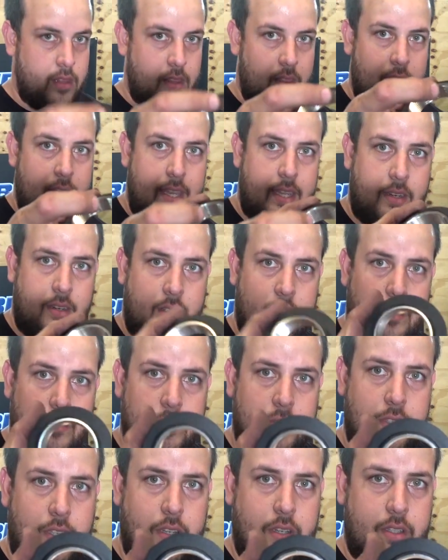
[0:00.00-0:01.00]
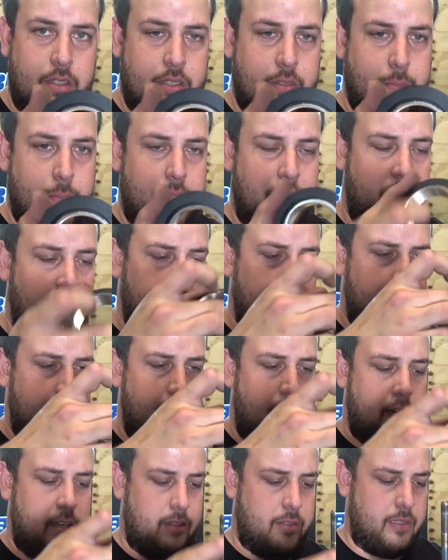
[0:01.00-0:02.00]
Then comes your spring
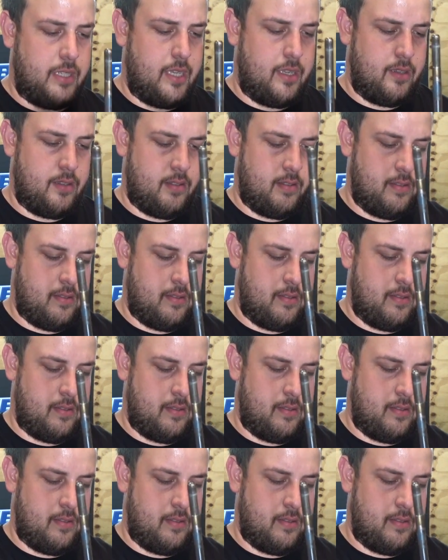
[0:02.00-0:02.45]
retainer ring.